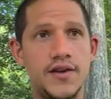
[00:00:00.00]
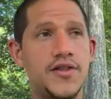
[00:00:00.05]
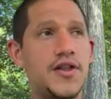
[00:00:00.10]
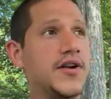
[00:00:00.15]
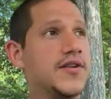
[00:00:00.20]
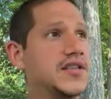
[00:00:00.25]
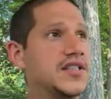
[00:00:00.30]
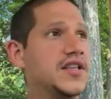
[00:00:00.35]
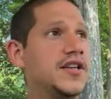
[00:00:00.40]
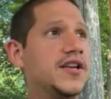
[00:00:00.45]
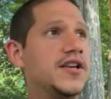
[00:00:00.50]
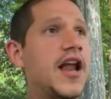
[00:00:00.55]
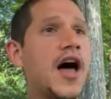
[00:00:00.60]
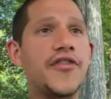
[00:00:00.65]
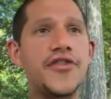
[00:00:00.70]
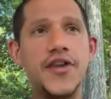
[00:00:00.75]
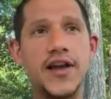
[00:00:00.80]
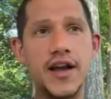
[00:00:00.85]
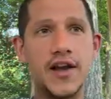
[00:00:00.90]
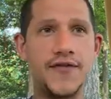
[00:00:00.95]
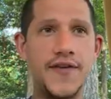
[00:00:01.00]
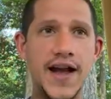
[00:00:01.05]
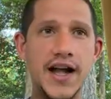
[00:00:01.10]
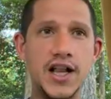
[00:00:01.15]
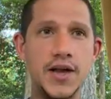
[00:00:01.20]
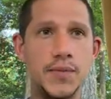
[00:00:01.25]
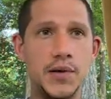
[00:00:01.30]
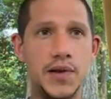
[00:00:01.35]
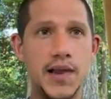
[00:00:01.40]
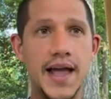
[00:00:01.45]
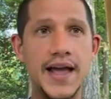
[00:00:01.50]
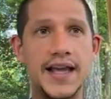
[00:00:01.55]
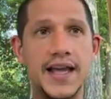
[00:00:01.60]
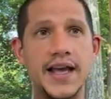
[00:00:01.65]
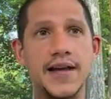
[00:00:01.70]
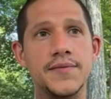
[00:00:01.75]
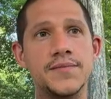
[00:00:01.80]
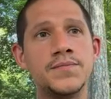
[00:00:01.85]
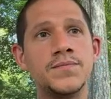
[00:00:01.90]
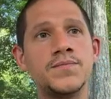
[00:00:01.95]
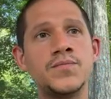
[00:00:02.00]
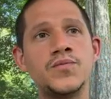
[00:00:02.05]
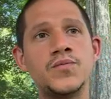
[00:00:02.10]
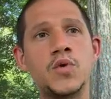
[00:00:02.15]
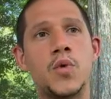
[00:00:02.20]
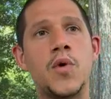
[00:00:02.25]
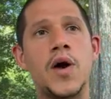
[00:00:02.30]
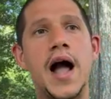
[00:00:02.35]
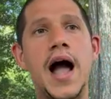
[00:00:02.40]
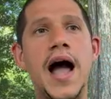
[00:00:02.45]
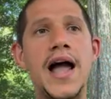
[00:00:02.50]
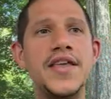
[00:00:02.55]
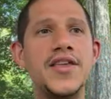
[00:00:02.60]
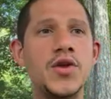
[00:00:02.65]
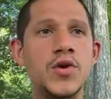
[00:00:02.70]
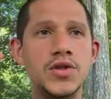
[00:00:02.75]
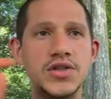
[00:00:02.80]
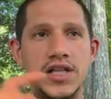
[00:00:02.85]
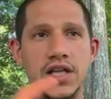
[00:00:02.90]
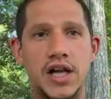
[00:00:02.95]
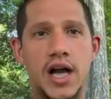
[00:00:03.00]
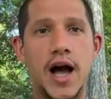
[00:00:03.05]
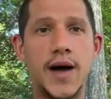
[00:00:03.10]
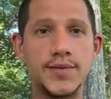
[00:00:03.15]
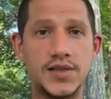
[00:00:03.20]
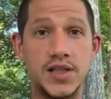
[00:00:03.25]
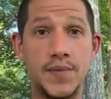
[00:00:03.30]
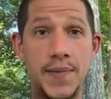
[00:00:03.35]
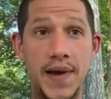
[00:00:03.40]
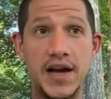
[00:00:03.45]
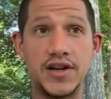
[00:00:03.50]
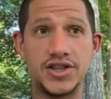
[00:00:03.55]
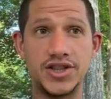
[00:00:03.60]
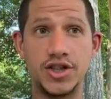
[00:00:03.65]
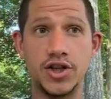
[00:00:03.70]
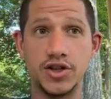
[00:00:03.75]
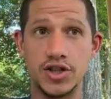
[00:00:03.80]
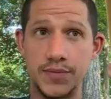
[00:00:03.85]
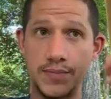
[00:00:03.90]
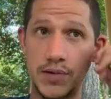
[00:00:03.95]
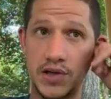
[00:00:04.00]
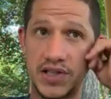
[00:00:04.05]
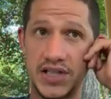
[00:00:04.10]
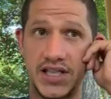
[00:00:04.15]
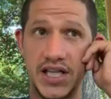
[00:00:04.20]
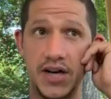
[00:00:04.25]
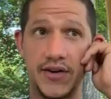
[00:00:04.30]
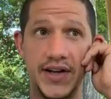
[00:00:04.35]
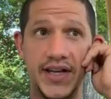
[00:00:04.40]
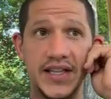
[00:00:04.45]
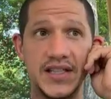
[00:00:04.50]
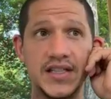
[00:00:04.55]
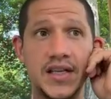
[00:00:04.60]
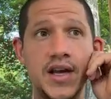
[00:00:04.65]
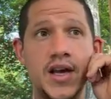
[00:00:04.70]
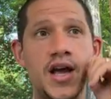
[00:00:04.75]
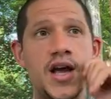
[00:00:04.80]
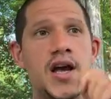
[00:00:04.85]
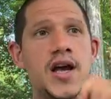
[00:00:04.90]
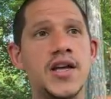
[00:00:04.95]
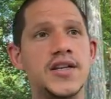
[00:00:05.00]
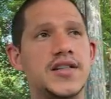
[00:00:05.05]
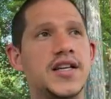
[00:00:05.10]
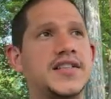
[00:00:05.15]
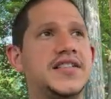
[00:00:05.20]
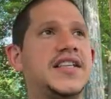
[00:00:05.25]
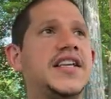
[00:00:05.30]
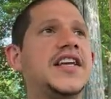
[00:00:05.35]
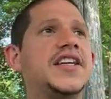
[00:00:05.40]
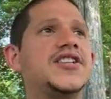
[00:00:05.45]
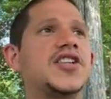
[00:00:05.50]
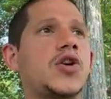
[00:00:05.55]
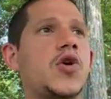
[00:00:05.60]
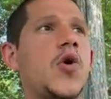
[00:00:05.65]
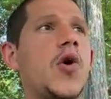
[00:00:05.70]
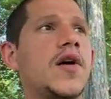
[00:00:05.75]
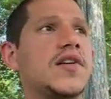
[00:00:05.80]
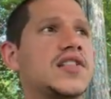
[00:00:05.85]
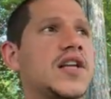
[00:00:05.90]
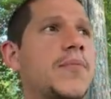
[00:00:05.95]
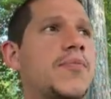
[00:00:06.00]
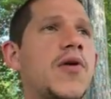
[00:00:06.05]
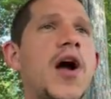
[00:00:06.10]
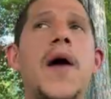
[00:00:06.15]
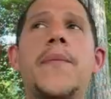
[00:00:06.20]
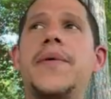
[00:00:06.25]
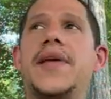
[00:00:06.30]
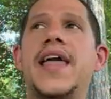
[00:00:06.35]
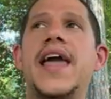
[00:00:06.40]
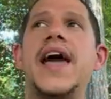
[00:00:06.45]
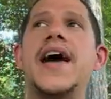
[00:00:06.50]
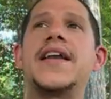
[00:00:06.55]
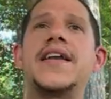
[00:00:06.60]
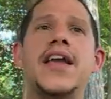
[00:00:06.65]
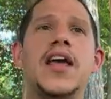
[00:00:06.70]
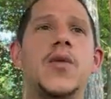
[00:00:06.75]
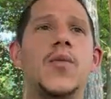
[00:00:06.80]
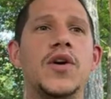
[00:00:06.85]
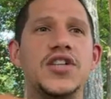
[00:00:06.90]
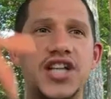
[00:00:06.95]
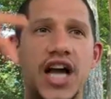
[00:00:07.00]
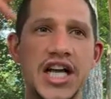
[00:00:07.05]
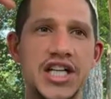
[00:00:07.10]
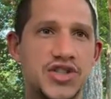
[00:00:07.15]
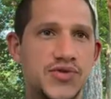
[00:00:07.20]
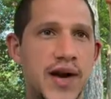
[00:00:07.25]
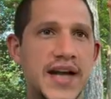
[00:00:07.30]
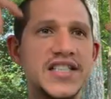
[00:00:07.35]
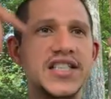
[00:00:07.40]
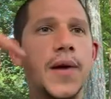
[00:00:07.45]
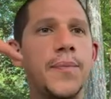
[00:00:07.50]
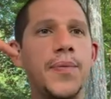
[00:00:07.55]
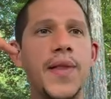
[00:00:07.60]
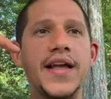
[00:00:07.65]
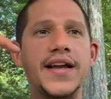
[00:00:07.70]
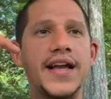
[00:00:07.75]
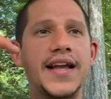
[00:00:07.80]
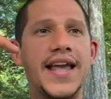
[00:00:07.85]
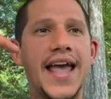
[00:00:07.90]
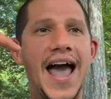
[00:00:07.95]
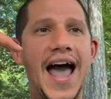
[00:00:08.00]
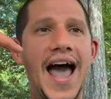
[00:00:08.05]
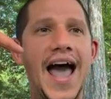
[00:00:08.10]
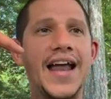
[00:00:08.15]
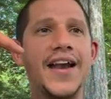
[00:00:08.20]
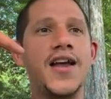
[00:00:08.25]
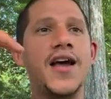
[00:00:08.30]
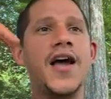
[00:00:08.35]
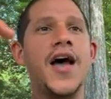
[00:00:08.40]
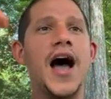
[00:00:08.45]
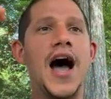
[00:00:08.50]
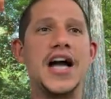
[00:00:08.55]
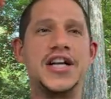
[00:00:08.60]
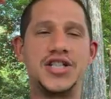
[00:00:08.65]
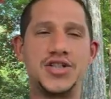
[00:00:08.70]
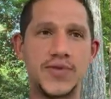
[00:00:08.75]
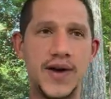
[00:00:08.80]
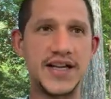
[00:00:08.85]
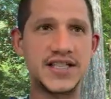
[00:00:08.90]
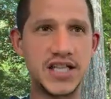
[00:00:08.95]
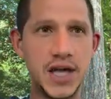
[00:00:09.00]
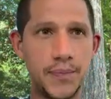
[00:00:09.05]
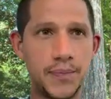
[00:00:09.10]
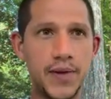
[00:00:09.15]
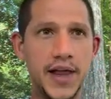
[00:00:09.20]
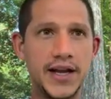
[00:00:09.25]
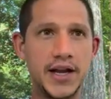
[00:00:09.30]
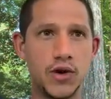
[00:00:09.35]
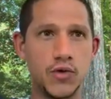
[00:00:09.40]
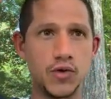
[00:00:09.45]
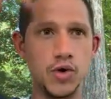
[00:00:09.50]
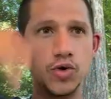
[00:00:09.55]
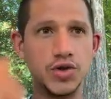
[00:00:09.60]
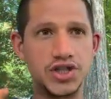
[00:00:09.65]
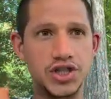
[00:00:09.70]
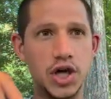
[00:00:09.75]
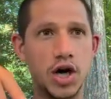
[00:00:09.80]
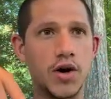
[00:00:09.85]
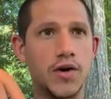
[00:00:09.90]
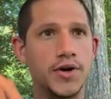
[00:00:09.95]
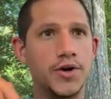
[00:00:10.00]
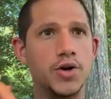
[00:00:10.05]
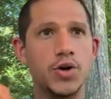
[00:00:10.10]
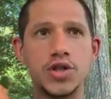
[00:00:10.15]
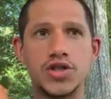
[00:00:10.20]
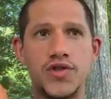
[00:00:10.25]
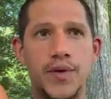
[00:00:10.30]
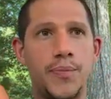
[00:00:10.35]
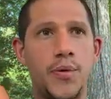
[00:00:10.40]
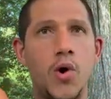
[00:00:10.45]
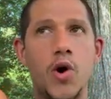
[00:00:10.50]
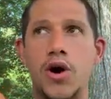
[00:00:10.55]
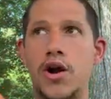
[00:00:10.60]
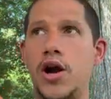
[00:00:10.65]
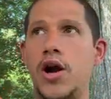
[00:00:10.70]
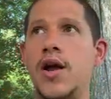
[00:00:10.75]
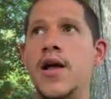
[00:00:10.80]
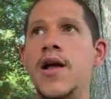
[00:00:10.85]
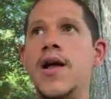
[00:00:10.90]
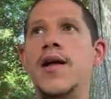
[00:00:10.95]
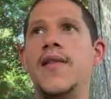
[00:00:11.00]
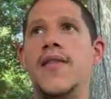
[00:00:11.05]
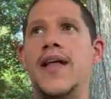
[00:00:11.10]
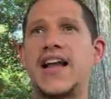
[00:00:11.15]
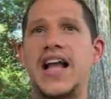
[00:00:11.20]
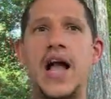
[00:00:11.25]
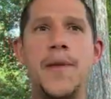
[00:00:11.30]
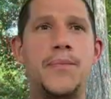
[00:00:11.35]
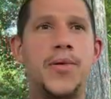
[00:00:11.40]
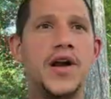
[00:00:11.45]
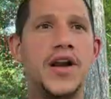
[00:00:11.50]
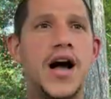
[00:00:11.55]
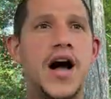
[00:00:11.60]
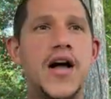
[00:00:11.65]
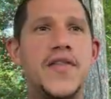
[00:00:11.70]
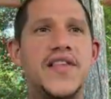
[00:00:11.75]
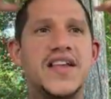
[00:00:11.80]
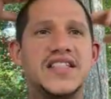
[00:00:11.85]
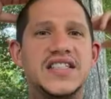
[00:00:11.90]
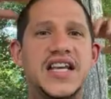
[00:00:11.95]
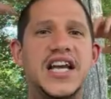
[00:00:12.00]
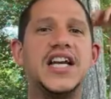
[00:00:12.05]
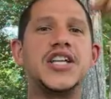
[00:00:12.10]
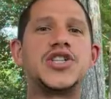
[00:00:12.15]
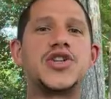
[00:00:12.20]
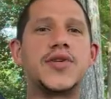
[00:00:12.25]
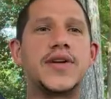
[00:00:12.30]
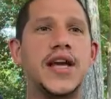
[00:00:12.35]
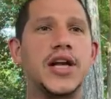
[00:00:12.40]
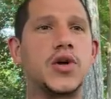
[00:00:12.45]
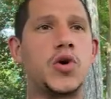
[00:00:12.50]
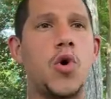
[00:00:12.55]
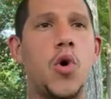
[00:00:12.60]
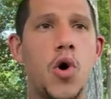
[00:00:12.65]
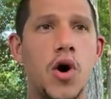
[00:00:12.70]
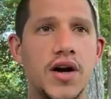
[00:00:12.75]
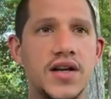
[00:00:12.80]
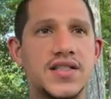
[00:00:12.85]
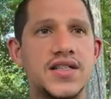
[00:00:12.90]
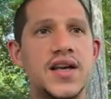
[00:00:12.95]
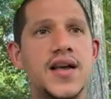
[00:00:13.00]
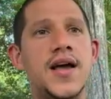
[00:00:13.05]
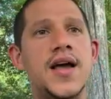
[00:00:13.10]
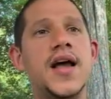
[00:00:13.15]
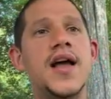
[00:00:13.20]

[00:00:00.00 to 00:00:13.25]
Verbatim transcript: there is nothing available like it, where I use the Cubs to Bears children book series to teach a course on propaganda in which I dress up like a cat, I dress up like a rooster, a news reporter. Like I put on this intricate course